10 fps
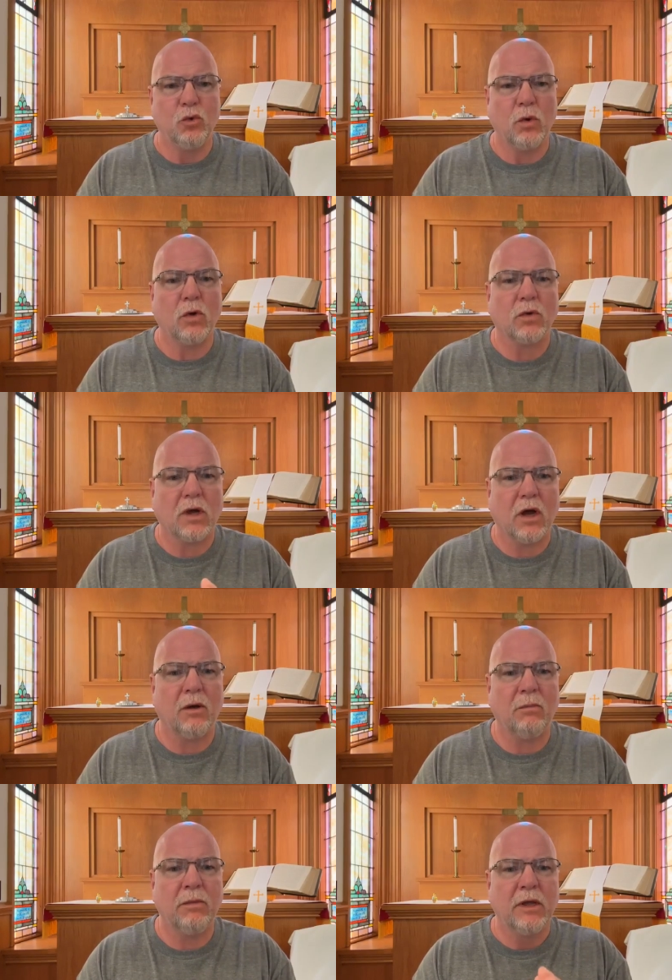you will
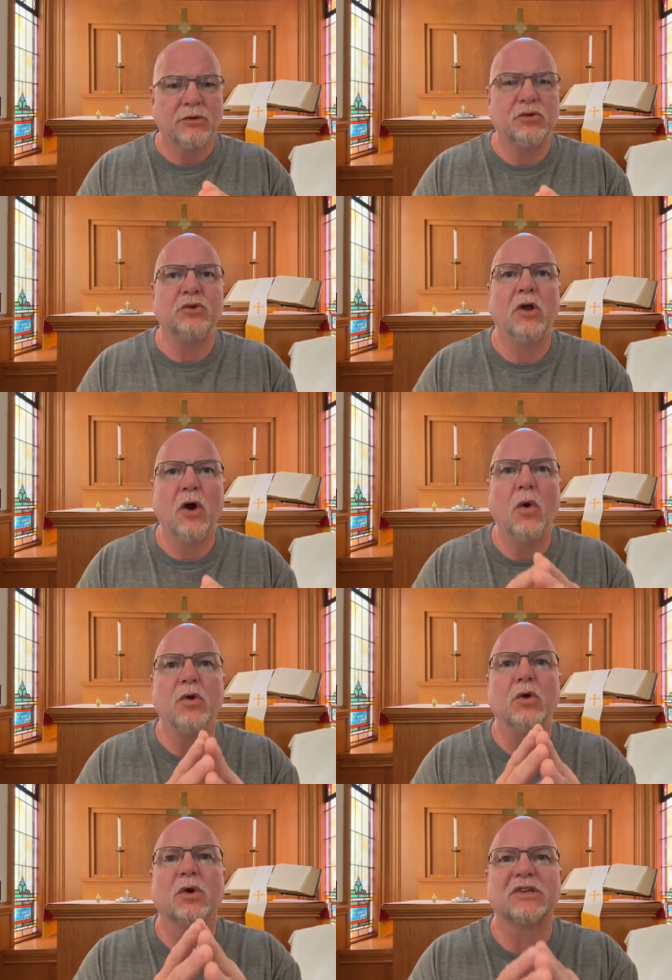come to
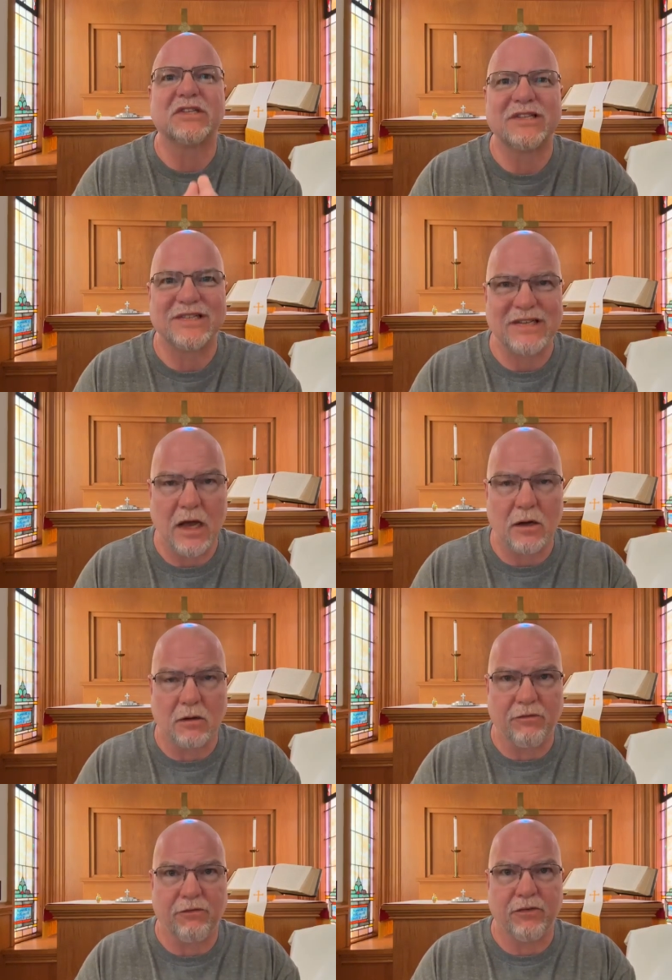know
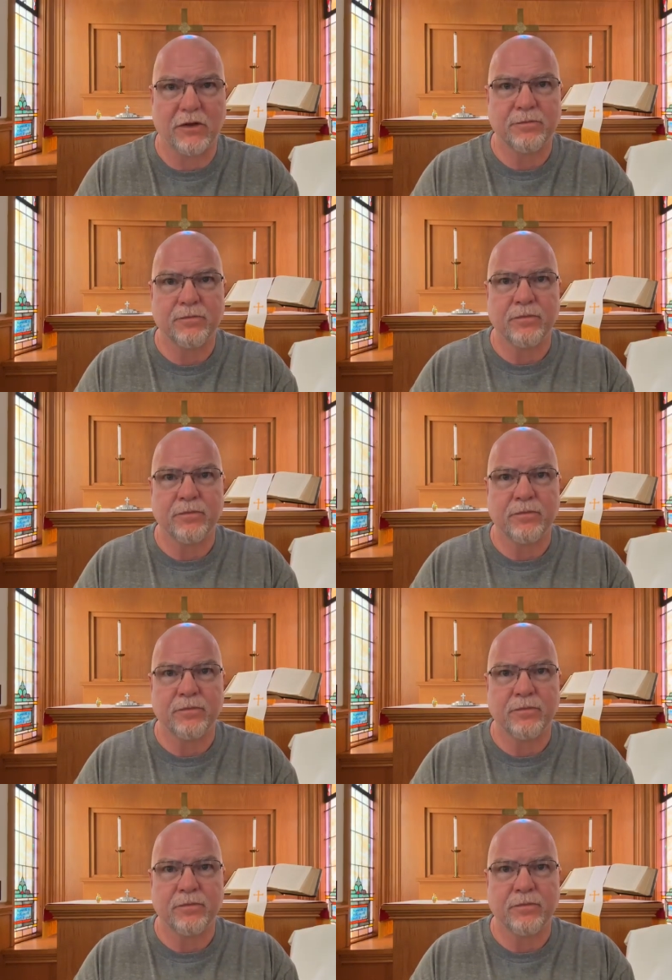yourself.